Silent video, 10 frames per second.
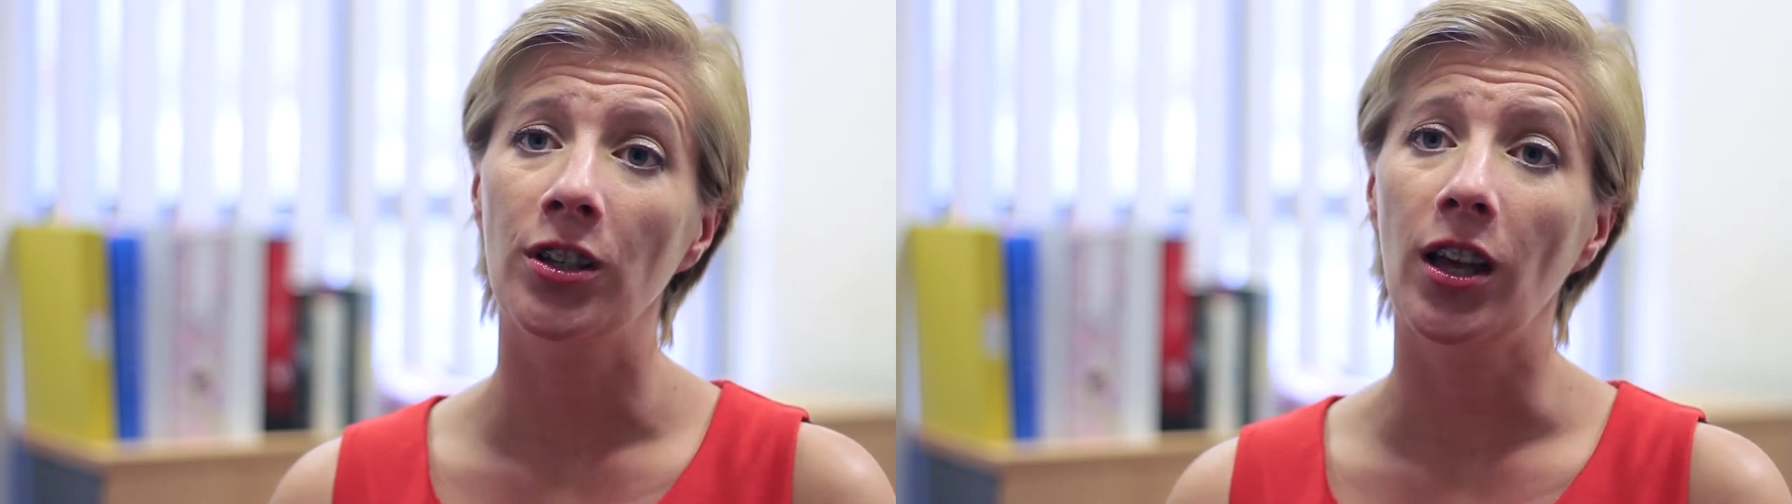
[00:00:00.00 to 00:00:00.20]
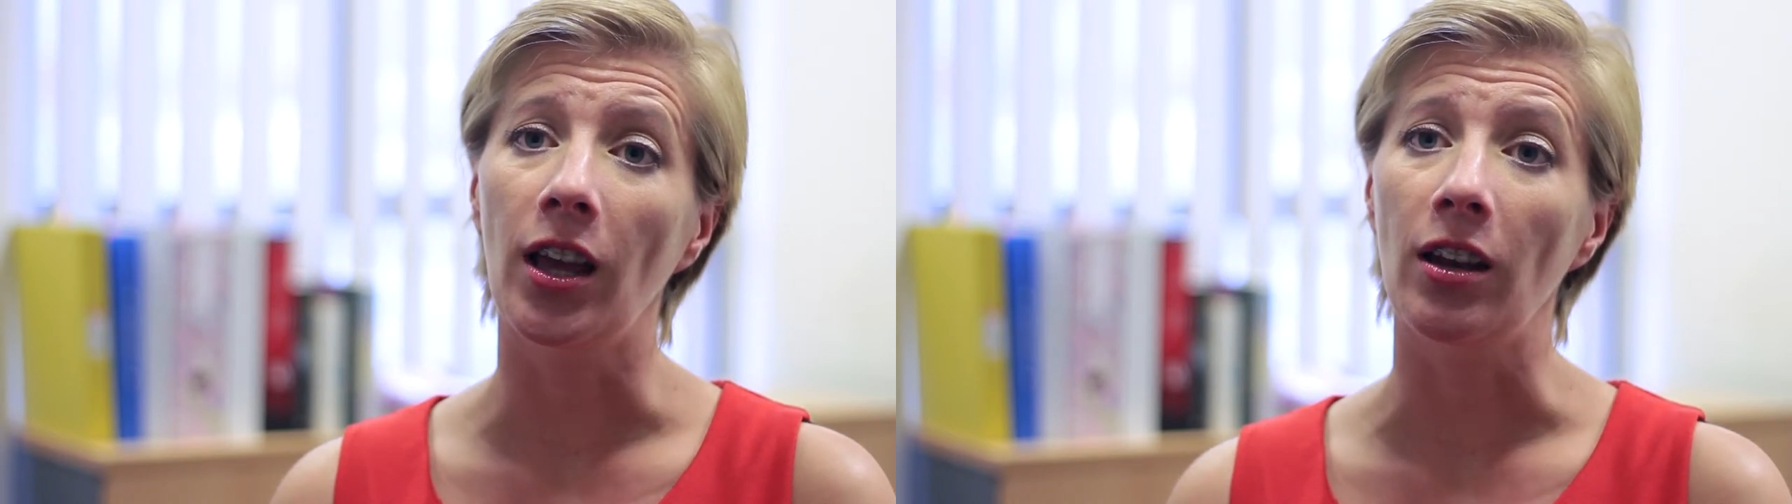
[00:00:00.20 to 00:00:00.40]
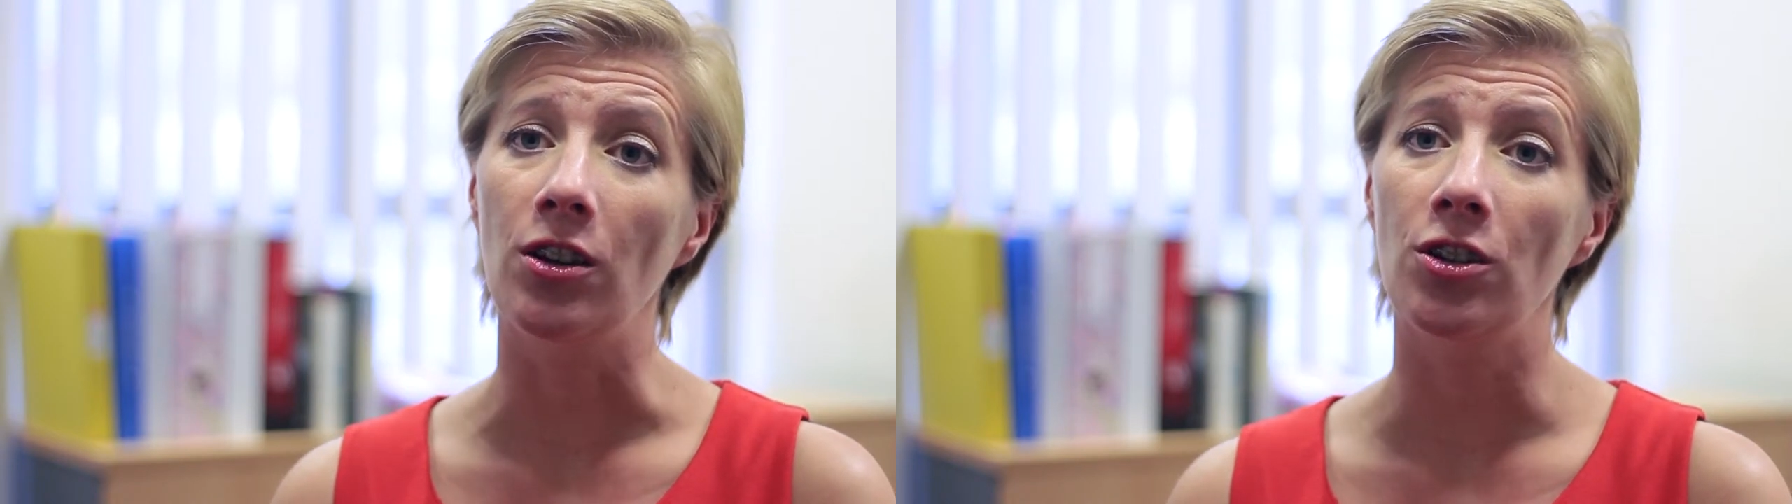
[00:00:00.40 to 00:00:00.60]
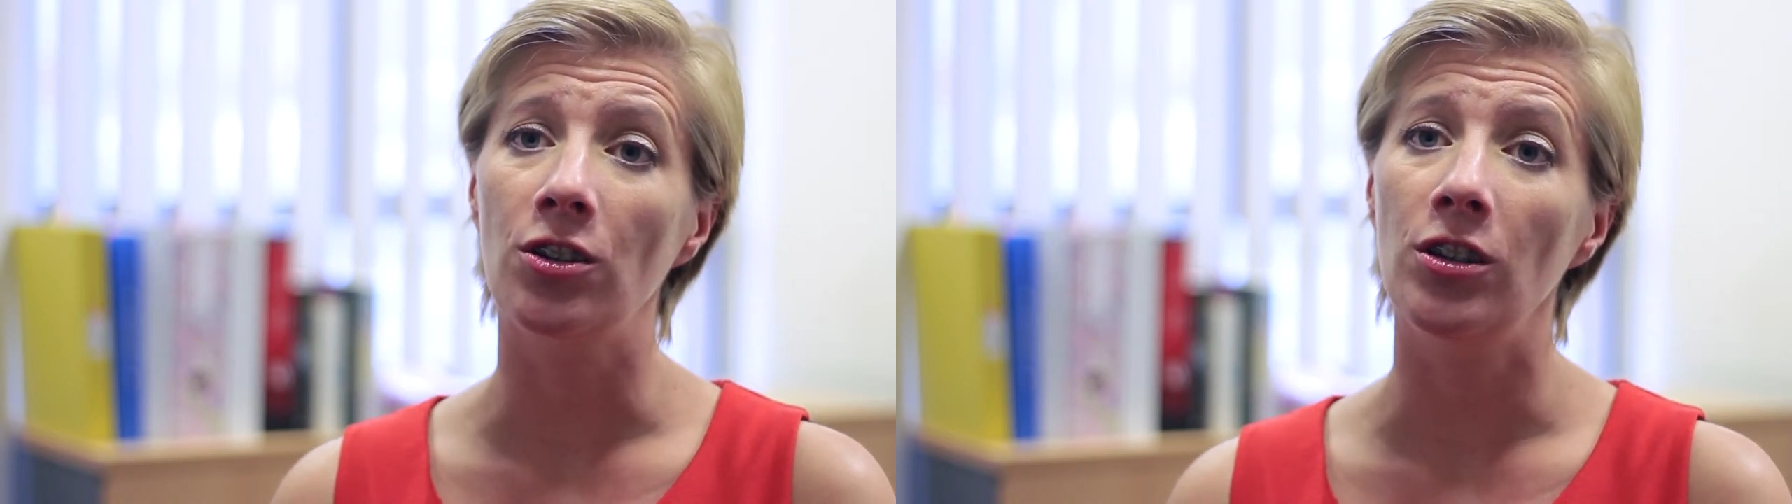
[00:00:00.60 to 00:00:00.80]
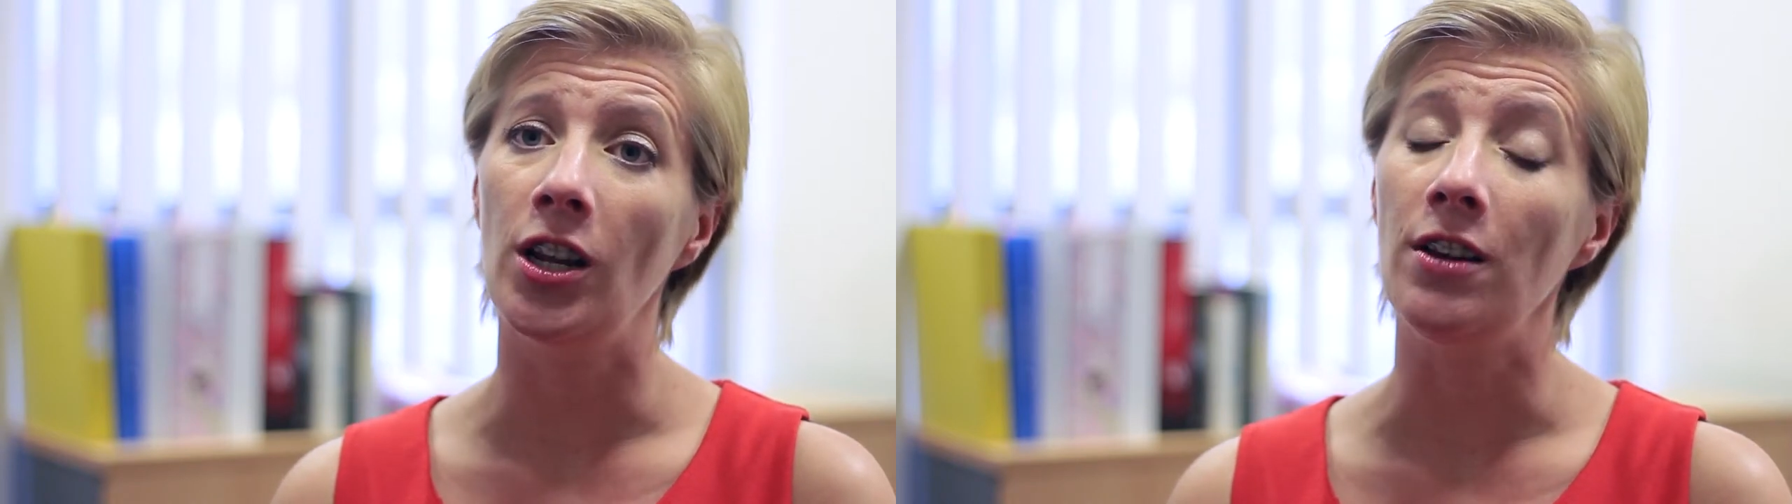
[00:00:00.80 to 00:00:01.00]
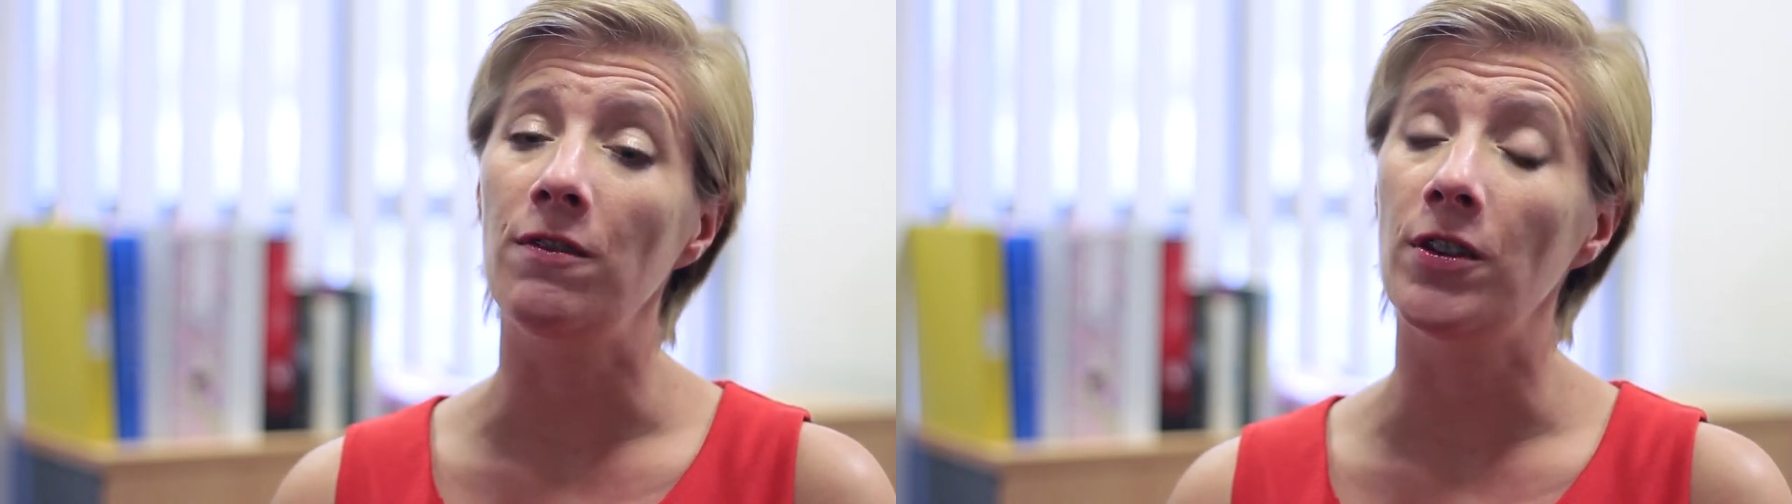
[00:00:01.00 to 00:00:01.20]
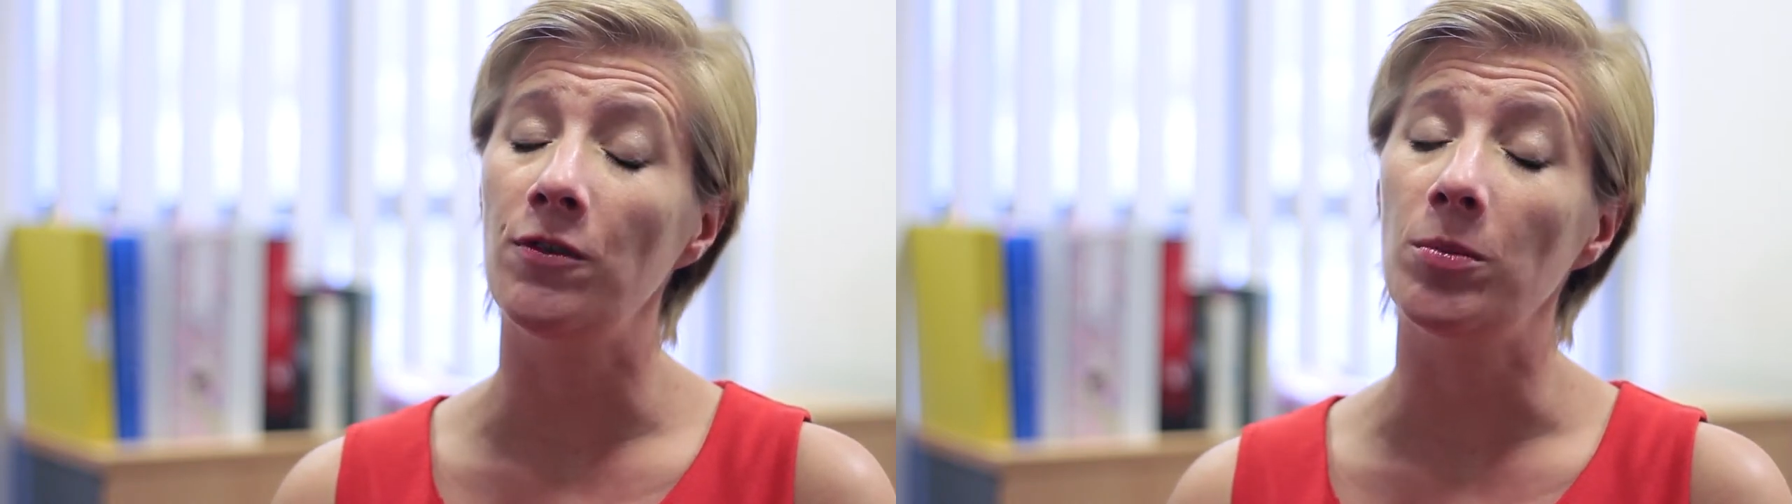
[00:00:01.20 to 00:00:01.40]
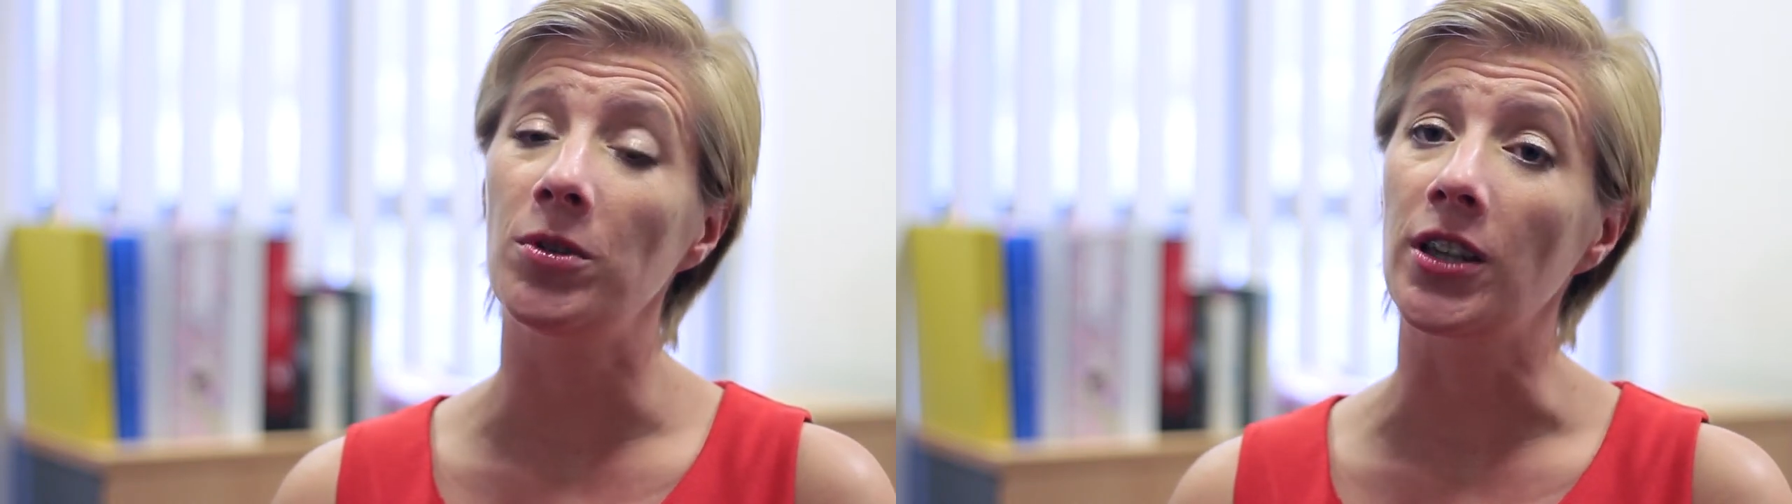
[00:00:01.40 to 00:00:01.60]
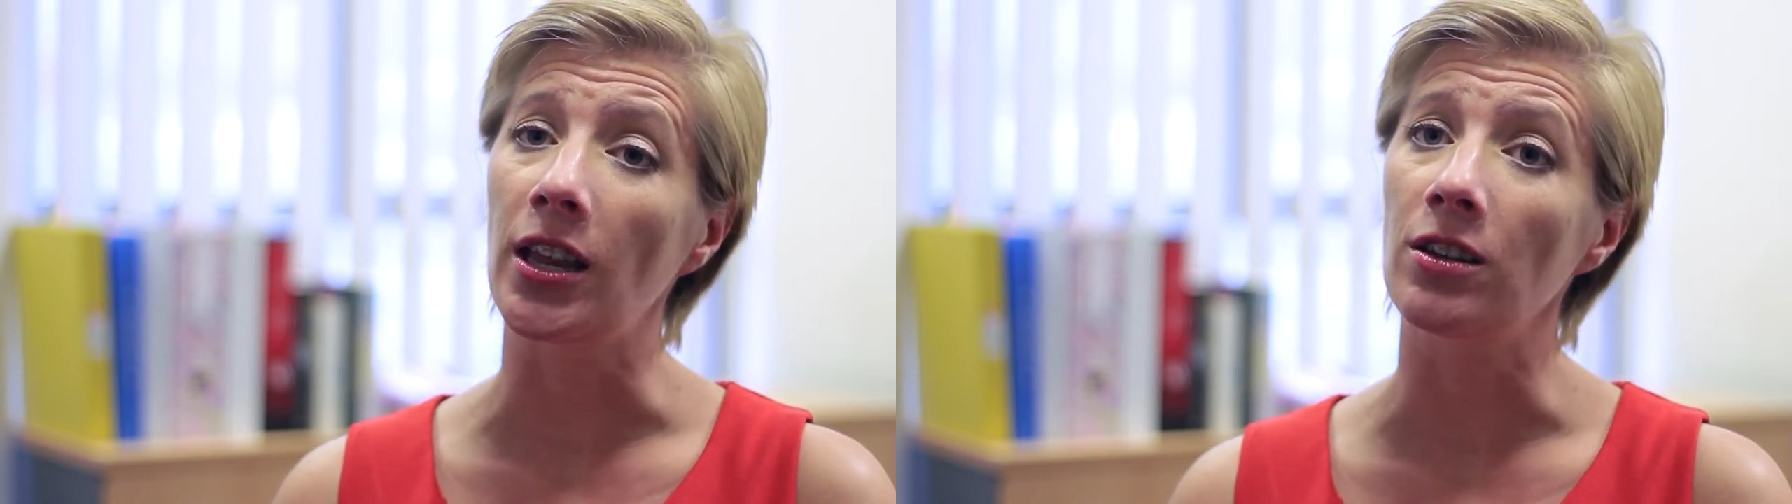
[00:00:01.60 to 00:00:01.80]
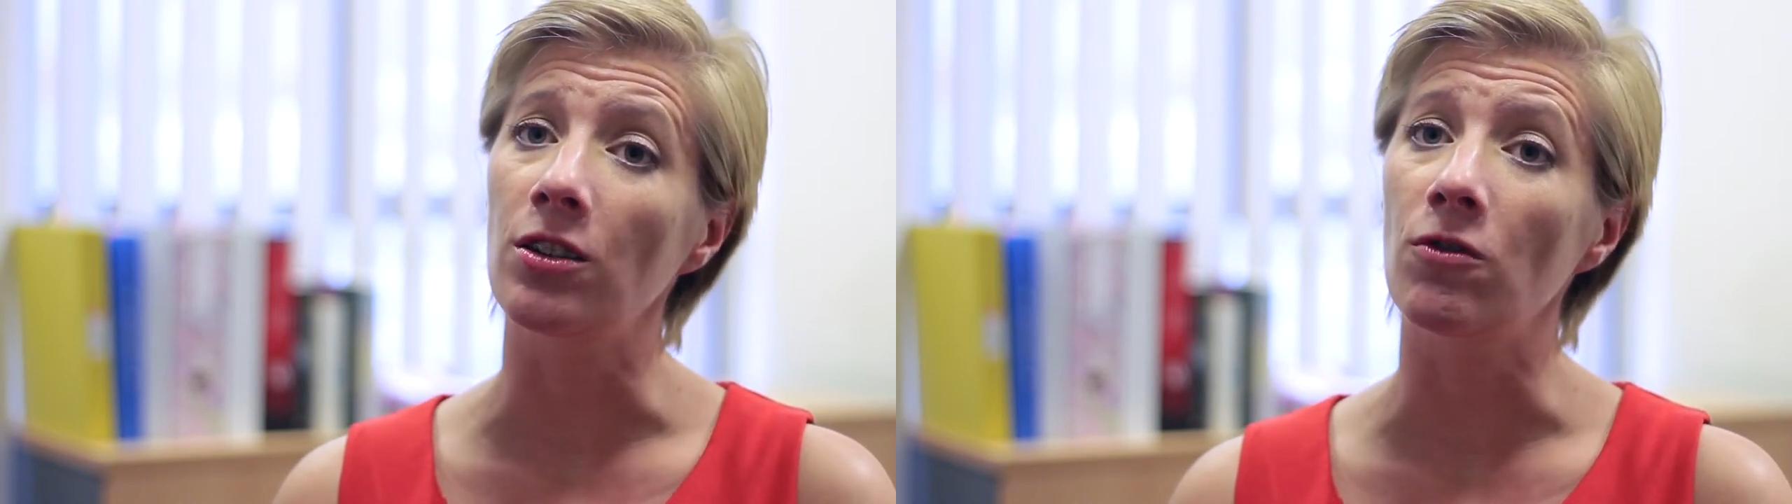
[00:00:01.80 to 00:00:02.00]
and nearly
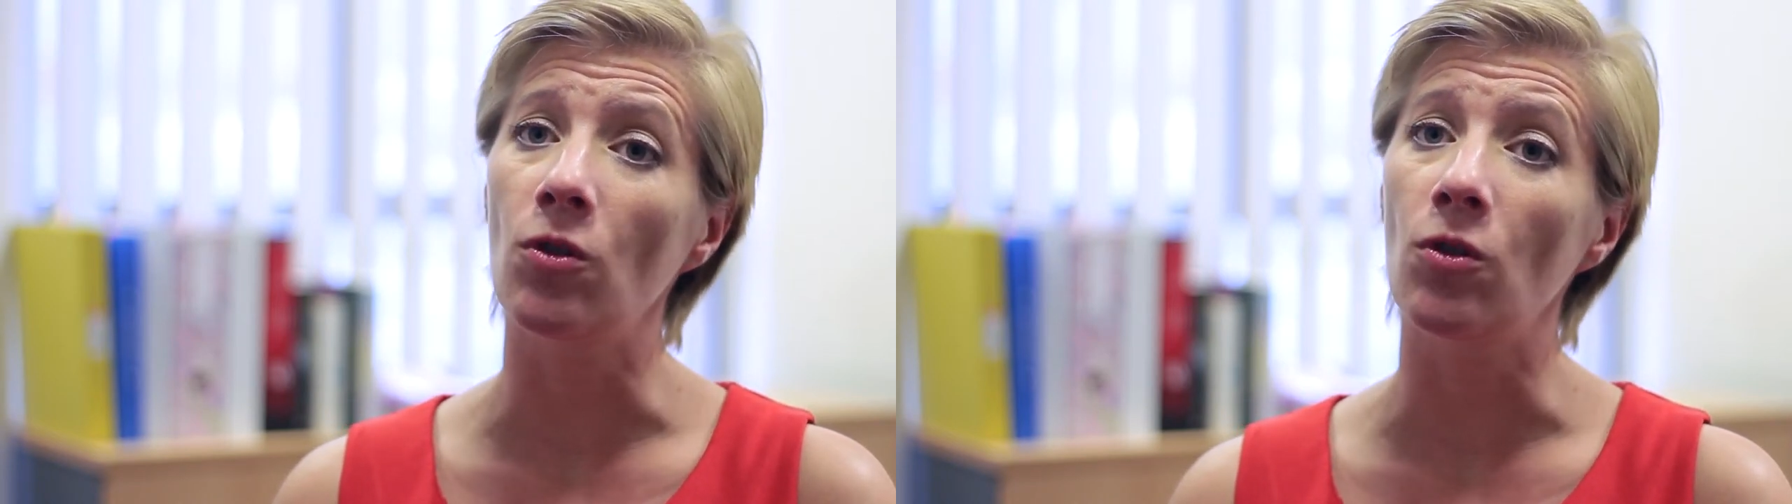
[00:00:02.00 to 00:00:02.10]
50% of